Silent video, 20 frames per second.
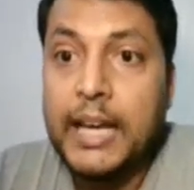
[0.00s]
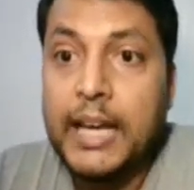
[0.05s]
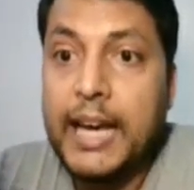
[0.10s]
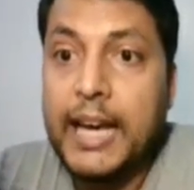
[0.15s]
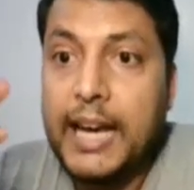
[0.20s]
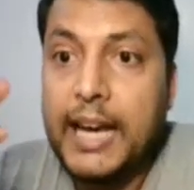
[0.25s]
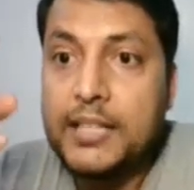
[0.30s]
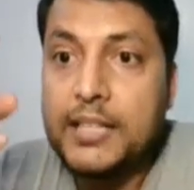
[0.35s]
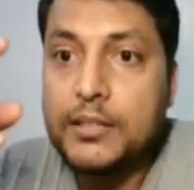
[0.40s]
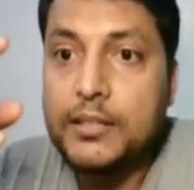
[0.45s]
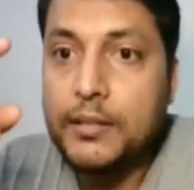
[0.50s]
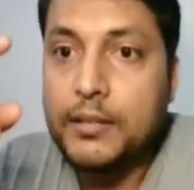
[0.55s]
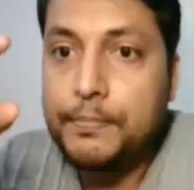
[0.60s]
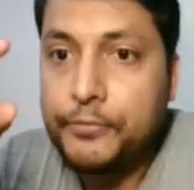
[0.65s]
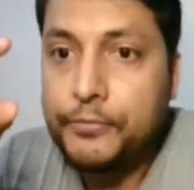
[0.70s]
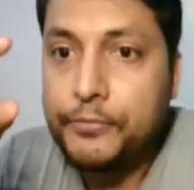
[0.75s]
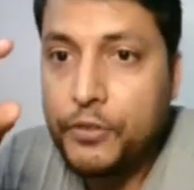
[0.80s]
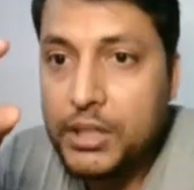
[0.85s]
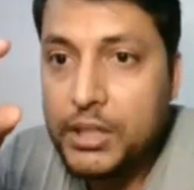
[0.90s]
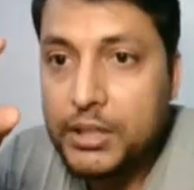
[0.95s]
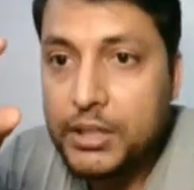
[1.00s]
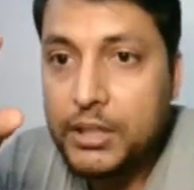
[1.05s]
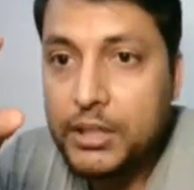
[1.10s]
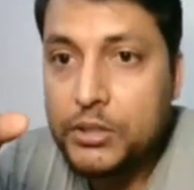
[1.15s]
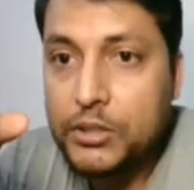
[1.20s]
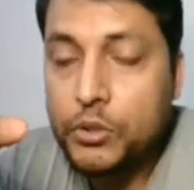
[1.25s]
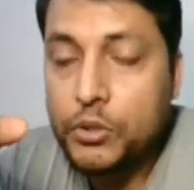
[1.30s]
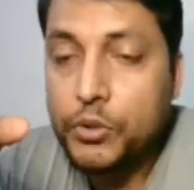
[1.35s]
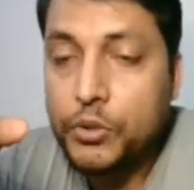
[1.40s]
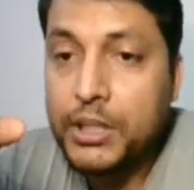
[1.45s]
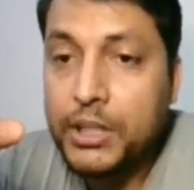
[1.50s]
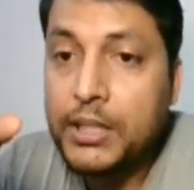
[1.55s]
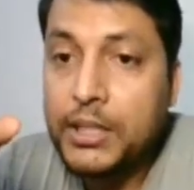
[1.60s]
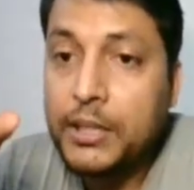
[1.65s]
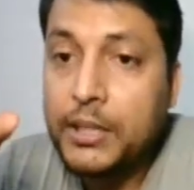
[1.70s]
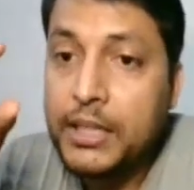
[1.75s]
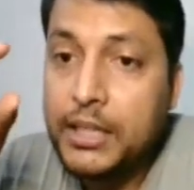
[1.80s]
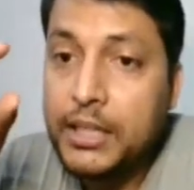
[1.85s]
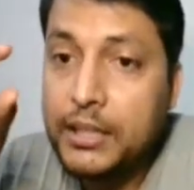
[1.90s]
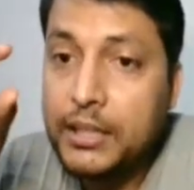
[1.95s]
As the follicle is
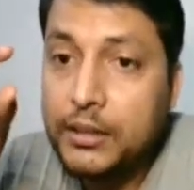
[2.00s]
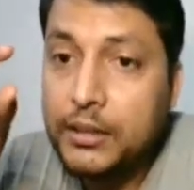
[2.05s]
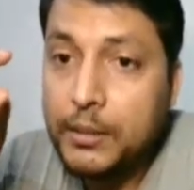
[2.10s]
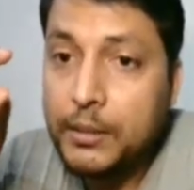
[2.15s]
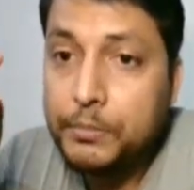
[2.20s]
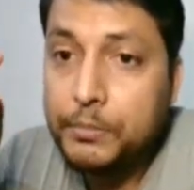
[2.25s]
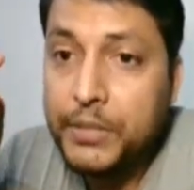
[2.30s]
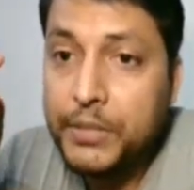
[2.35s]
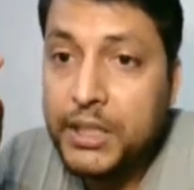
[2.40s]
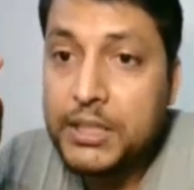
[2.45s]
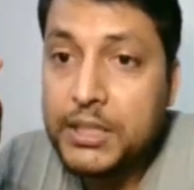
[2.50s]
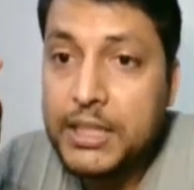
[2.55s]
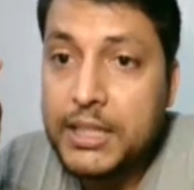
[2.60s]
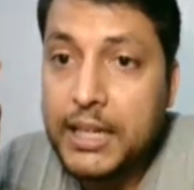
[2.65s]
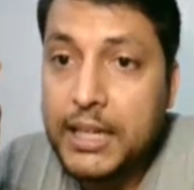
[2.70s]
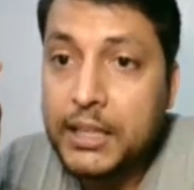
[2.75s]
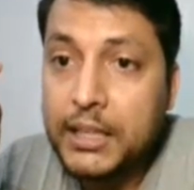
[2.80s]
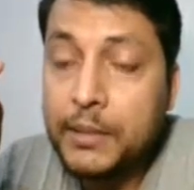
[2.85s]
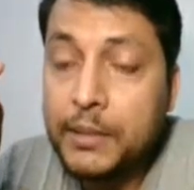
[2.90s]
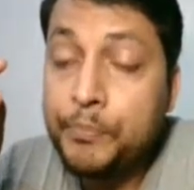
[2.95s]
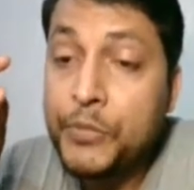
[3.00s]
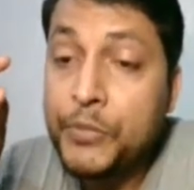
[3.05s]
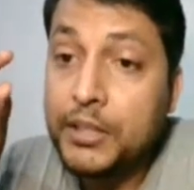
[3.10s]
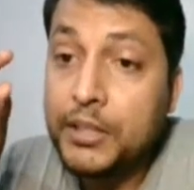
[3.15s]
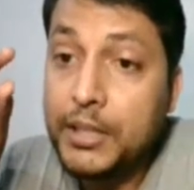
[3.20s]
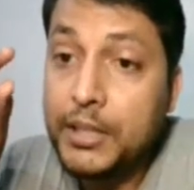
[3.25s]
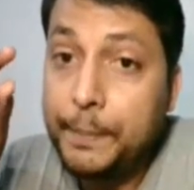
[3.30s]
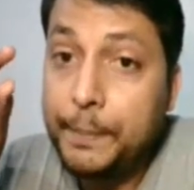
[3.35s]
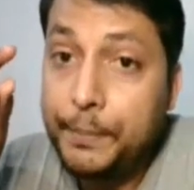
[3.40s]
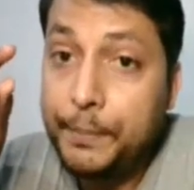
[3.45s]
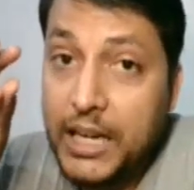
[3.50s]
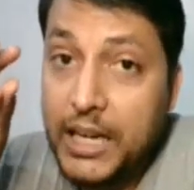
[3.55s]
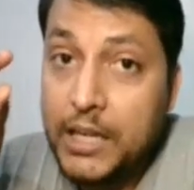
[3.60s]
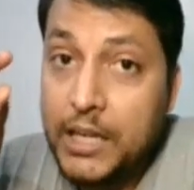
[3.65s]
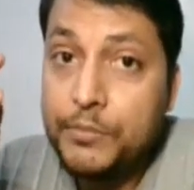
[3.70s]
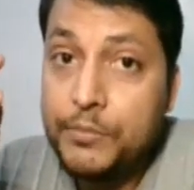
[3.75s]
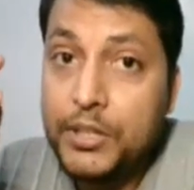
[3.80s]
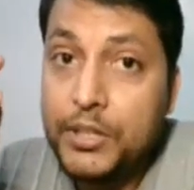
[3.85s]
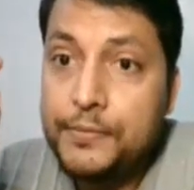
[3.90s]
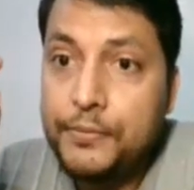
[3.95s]
growing, in the meantime the
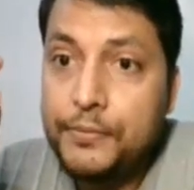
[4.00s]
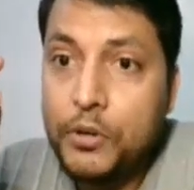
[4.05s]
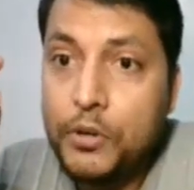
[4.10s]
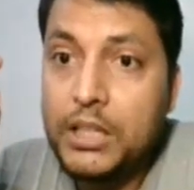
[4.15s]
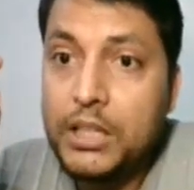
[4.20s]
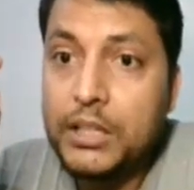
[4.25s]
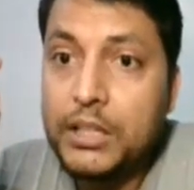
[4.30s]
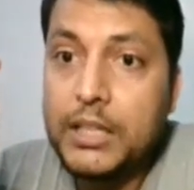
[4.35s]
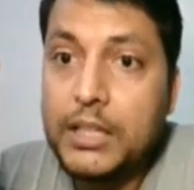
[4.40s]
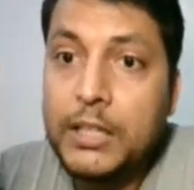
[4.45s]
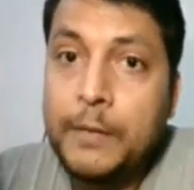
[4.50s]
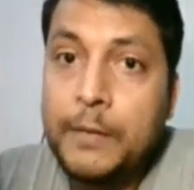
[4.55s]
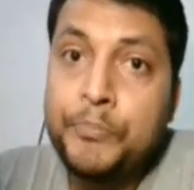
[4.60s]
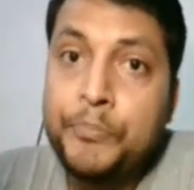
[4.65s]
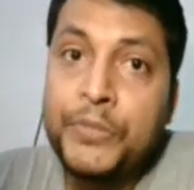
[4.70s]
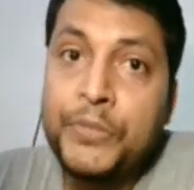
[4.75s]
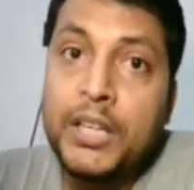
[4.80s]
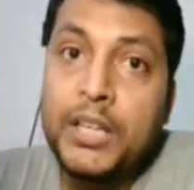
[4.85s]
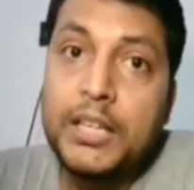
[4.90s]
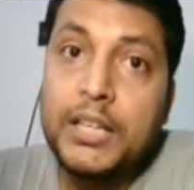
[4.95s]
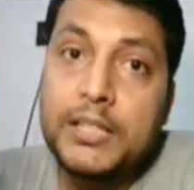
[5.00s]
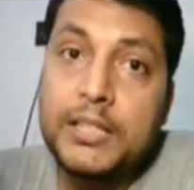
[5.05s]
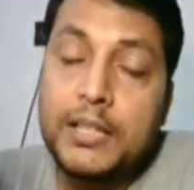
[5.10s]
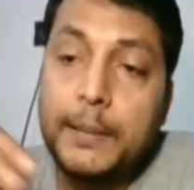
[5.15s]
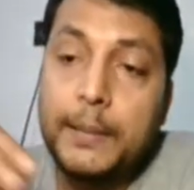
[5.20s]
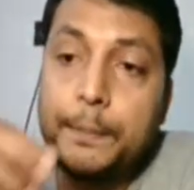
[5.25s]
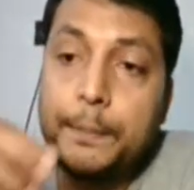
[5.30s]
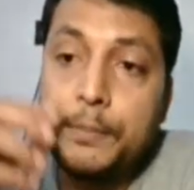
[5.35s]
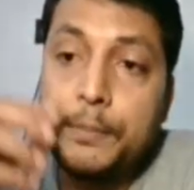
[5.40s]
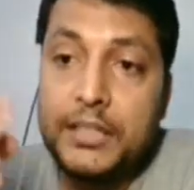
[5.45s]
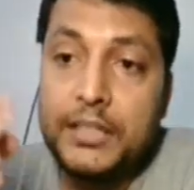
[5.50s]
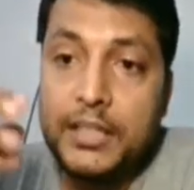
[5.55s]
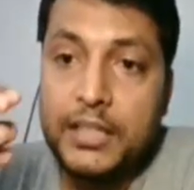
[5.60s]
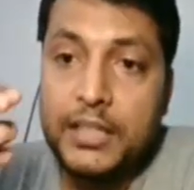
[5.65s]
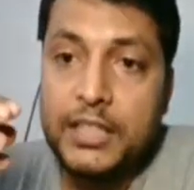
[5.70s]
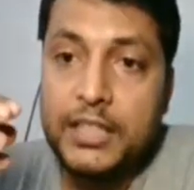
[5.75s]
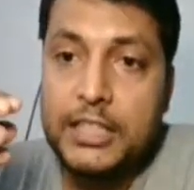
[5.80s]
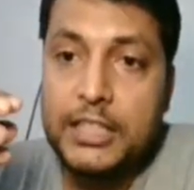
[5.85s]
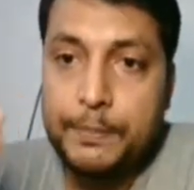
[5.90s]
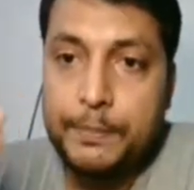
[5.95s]
primary follicle is completing
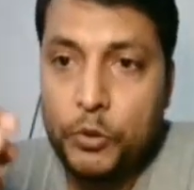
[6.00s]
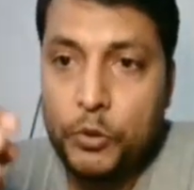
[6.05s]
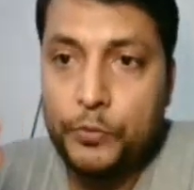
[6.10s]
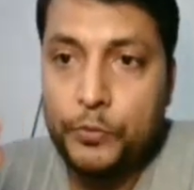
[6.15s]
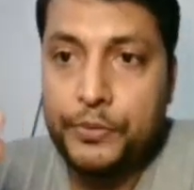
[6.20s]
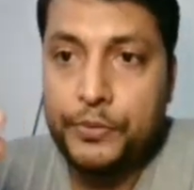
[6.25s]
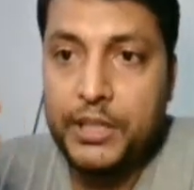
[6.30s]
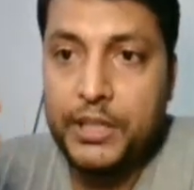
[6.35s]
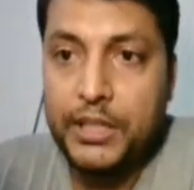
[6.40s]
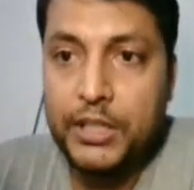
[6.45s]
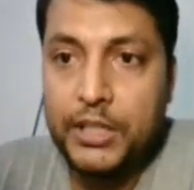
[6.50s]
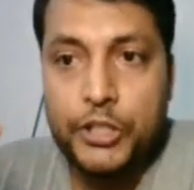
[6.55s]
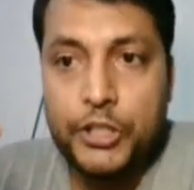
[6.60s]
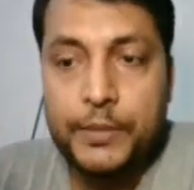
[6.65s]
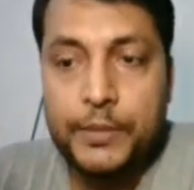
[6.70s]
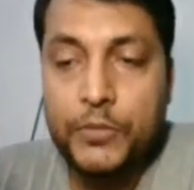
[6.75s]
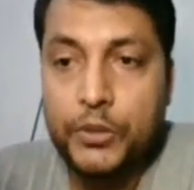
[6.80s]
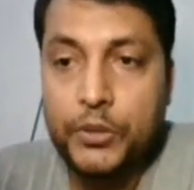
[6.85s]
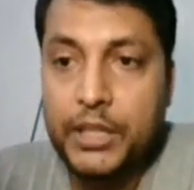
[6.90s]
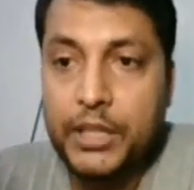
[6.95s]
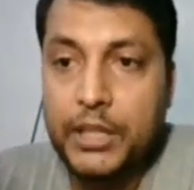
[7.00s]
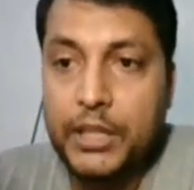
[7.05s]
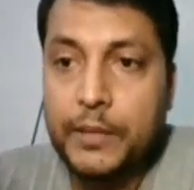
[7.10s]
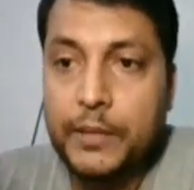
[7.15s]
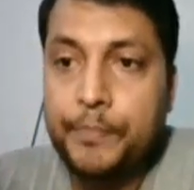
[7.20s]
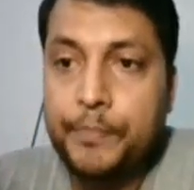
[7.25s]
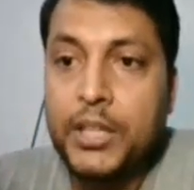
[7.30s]
its prophase. Okay,